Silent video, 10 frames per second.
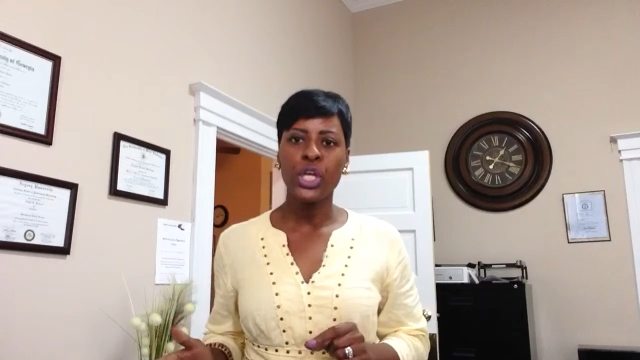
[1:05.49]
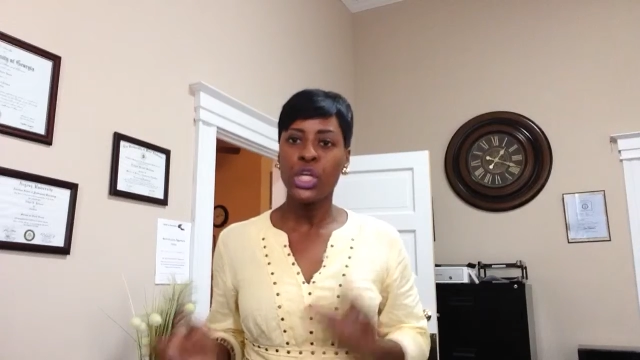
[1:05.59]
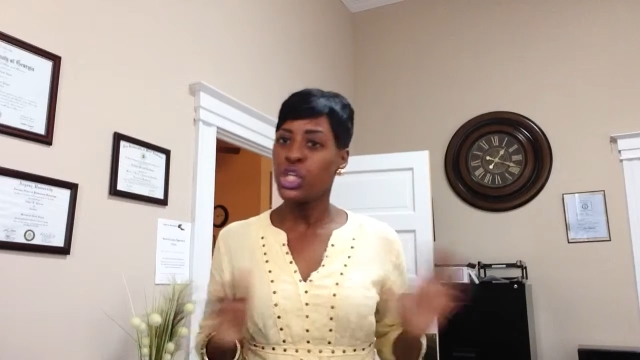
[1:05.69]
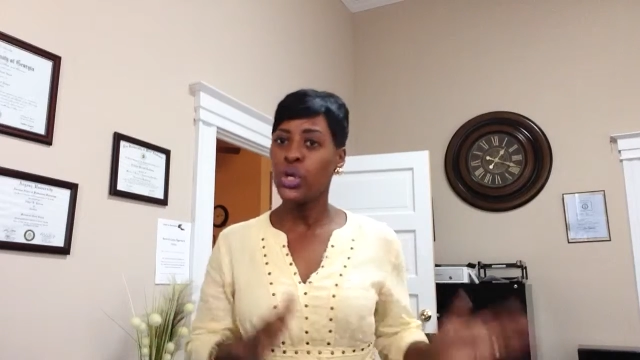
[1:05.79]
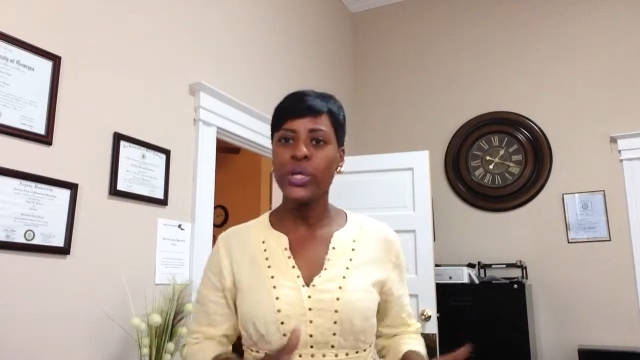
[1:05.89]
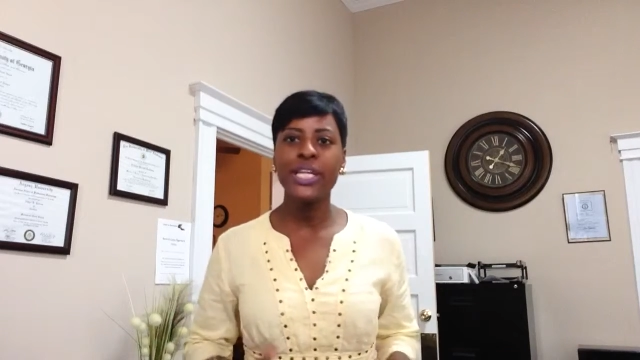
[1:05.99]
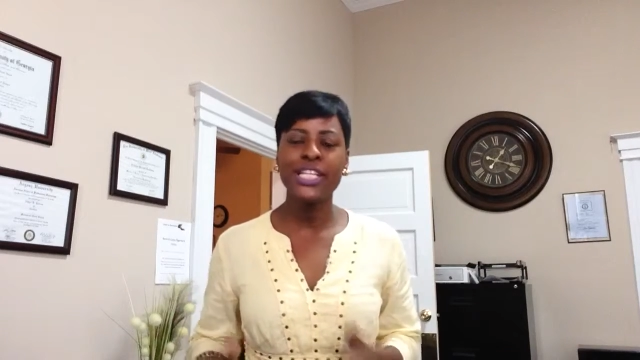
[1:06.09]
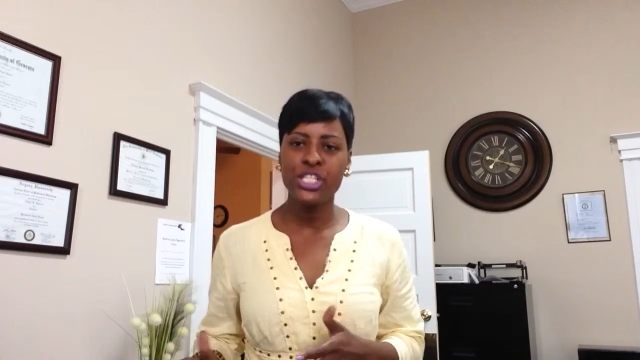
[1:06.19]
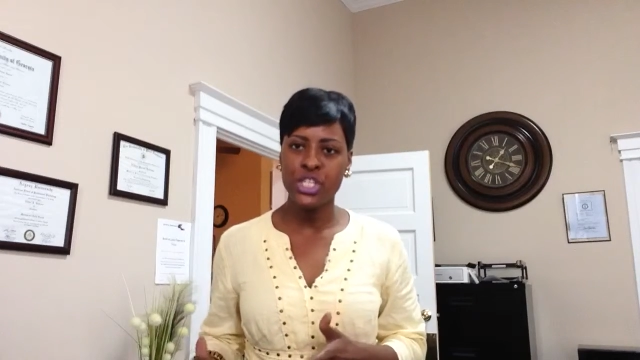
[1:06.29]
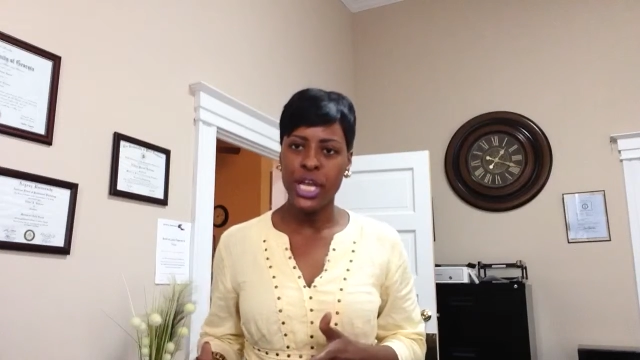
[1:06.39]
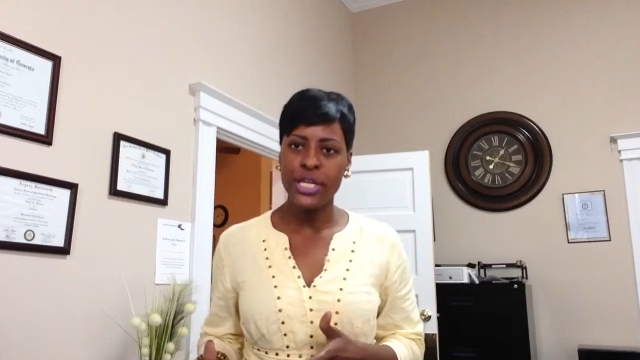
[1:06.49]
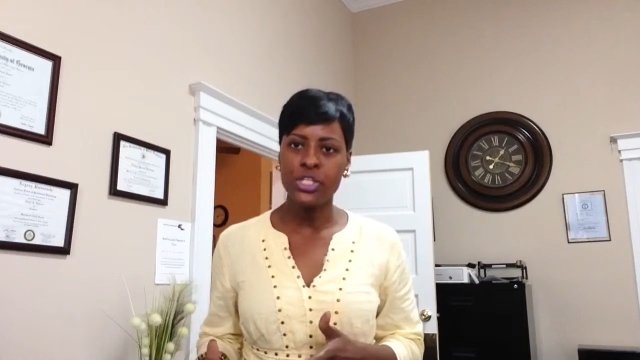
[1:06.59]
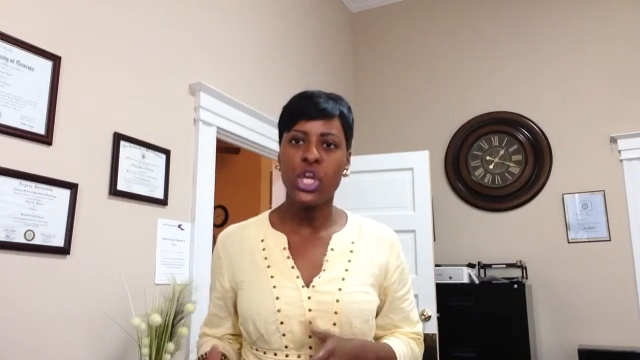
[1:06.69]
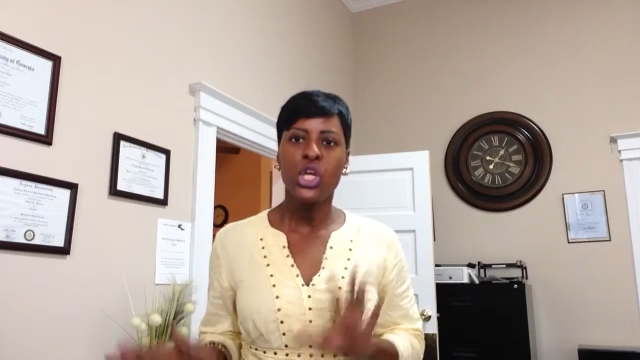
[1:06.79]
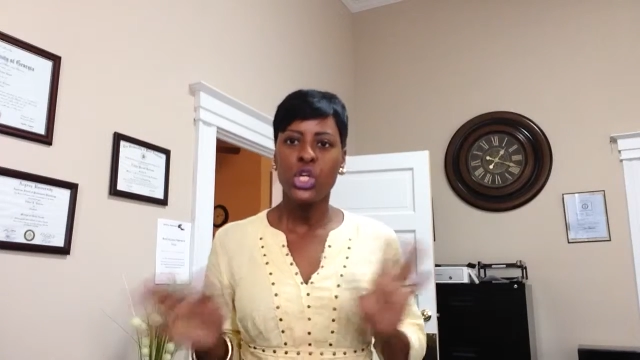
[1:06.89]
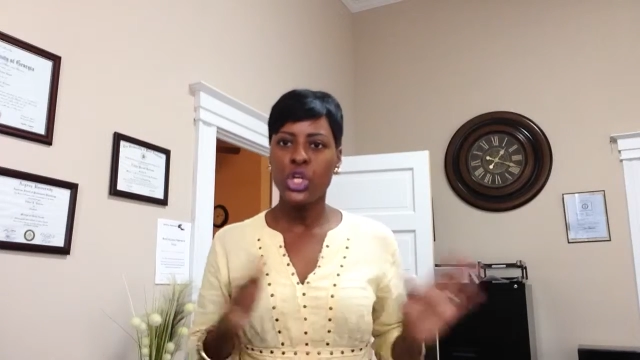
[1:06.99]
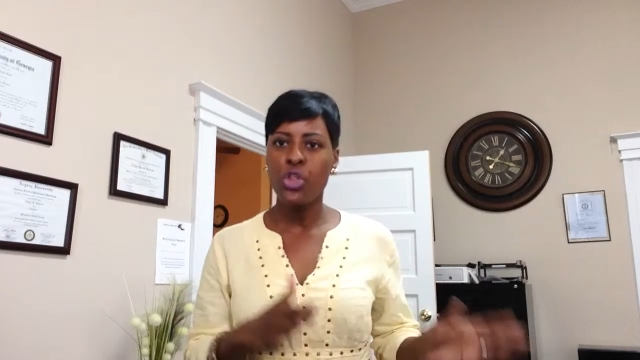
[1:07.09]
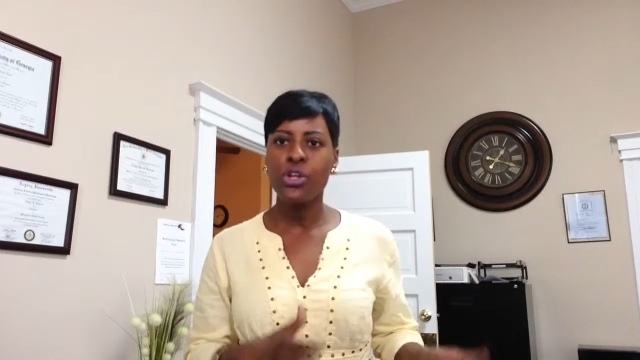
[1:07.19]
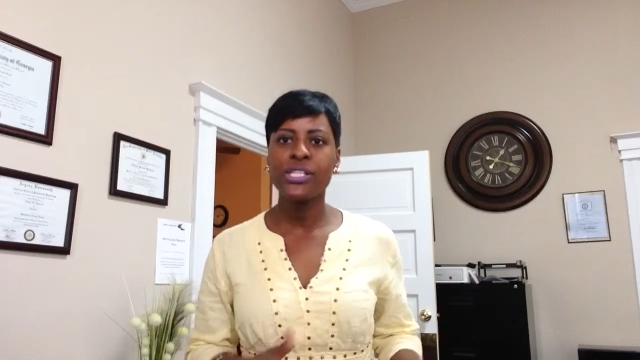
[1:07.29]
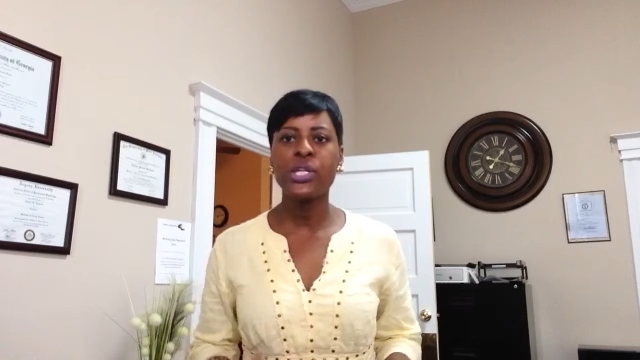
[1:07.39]
You know you need to change. You know
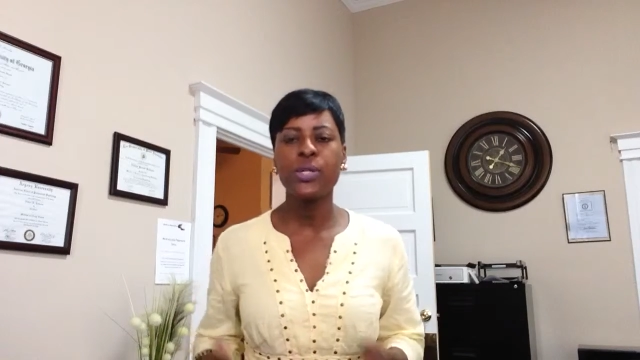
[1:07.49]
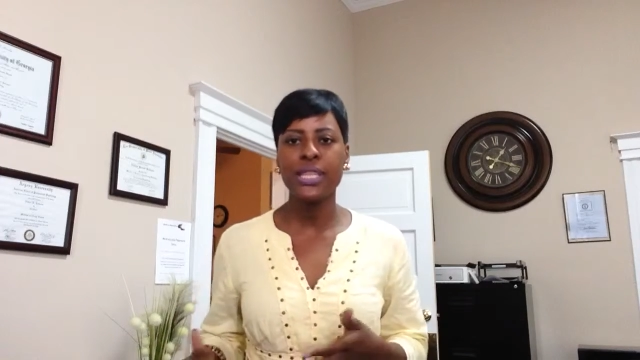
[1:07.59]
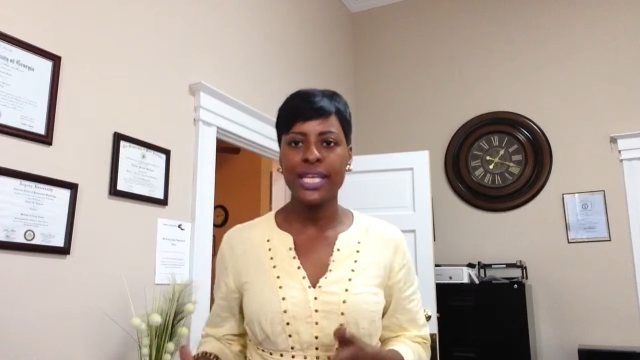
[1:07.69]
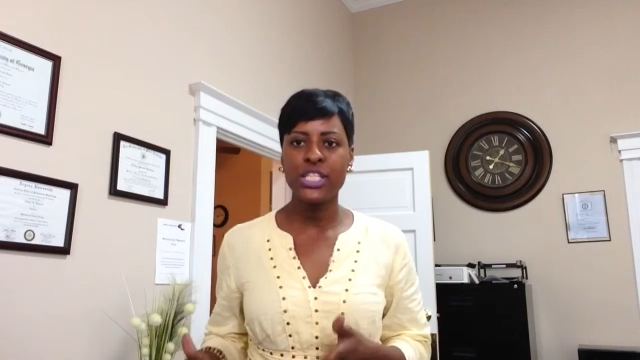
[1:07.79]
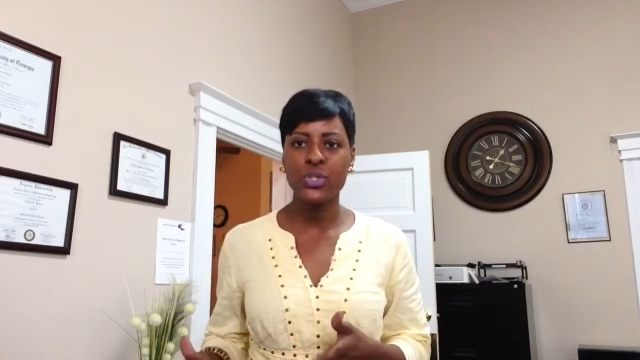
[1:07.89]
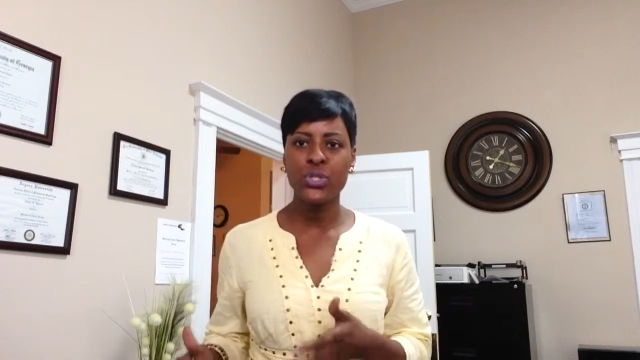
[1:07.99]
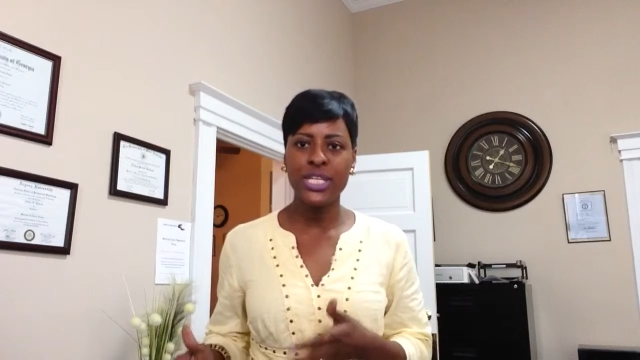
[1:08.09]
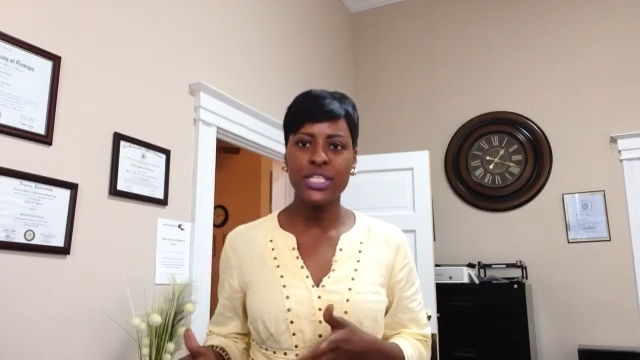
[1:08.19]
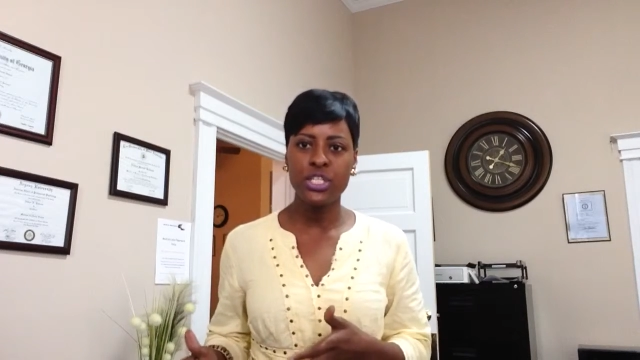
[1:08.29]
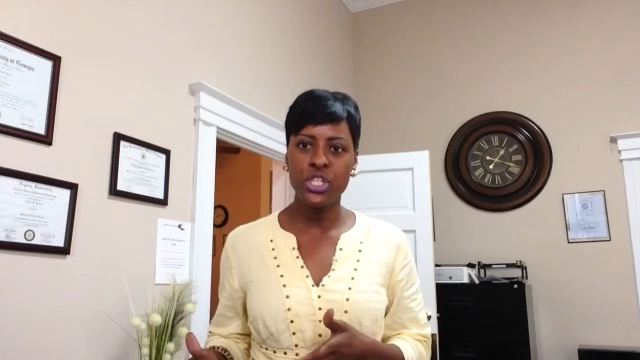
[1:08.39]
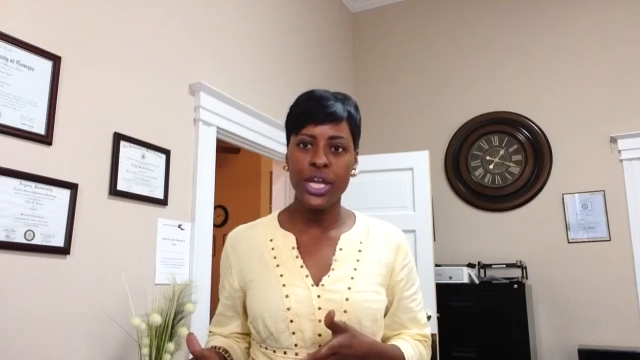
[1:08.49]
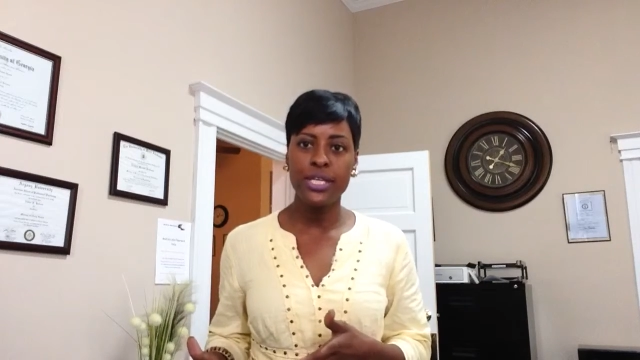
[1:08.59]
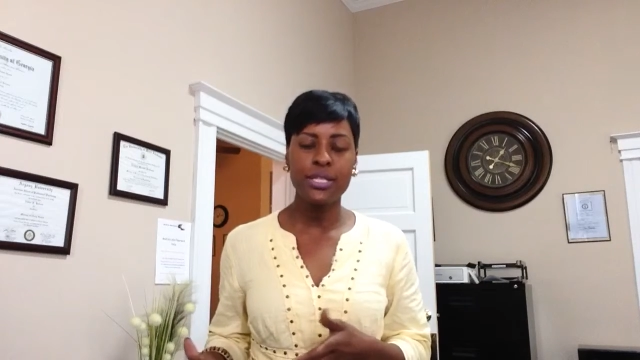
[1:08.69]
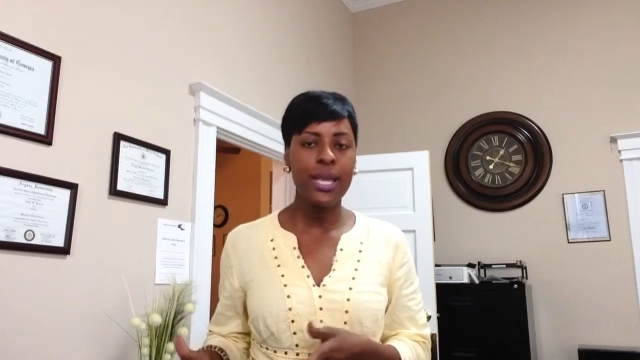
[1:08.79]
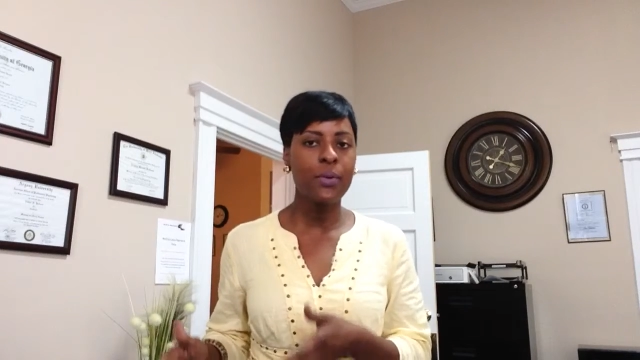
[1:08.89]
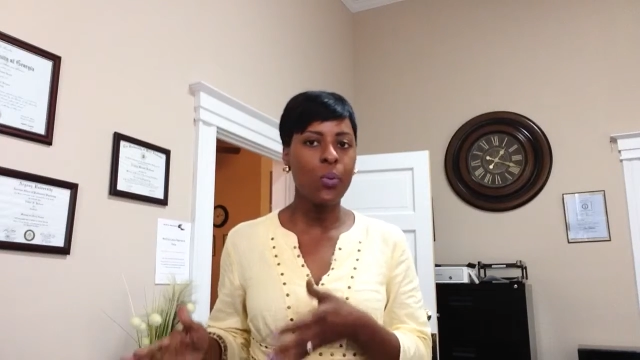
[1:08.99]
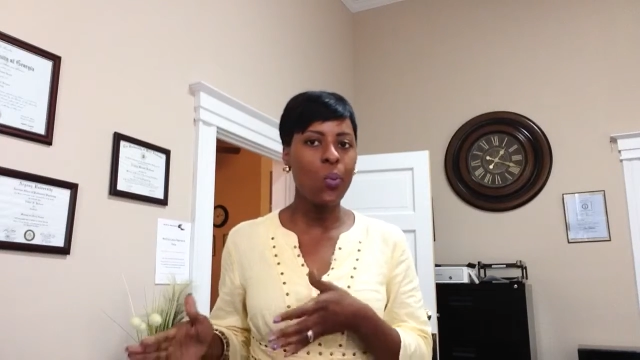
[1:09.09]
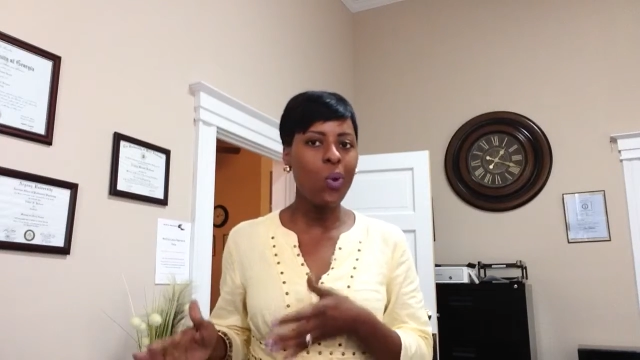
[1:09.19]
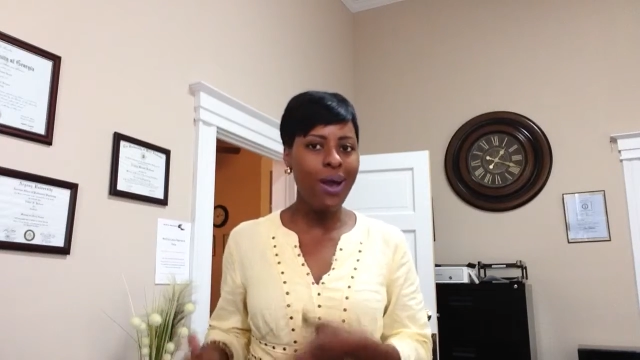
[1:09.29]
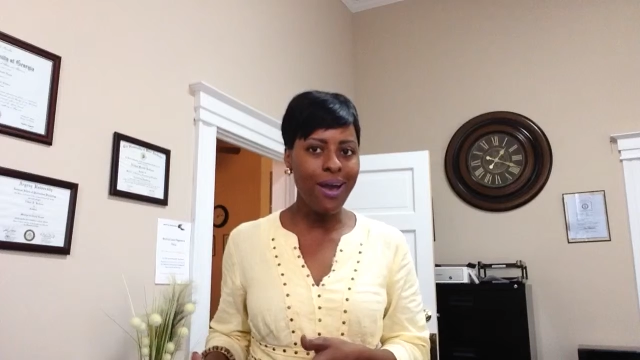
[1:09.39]
there are certain things you need to change and
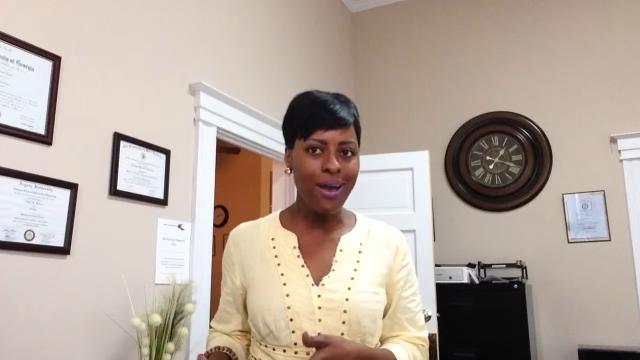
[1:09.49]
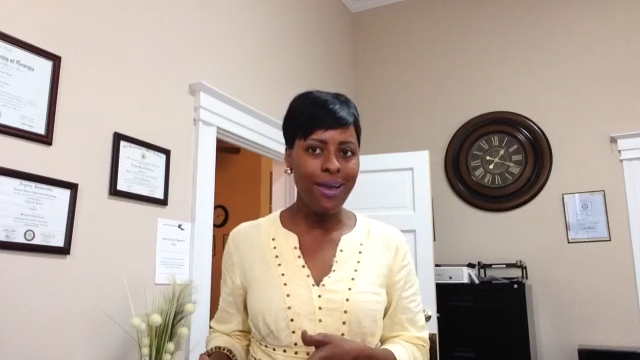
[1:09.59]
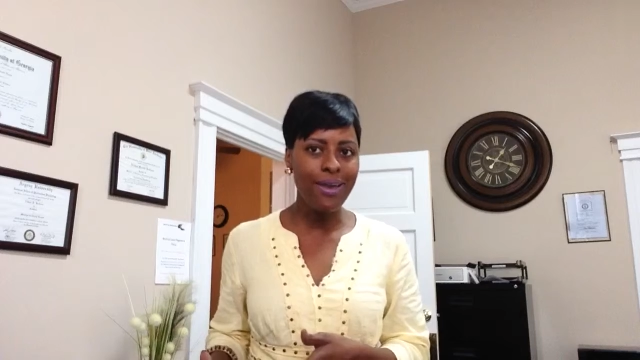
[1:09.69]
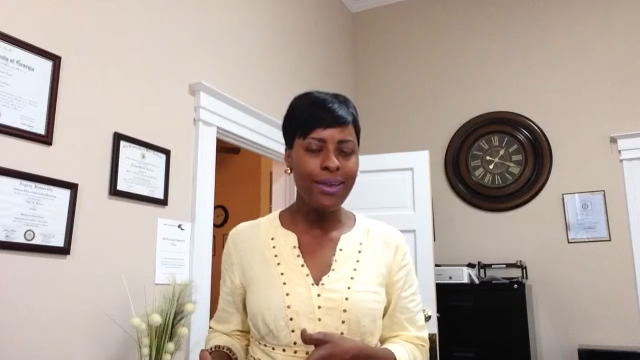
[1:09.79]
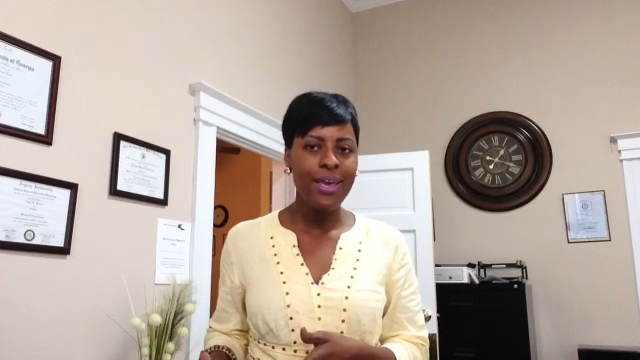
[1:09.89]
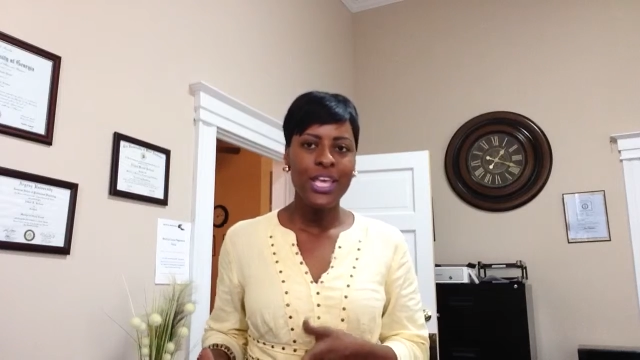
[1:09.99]
why.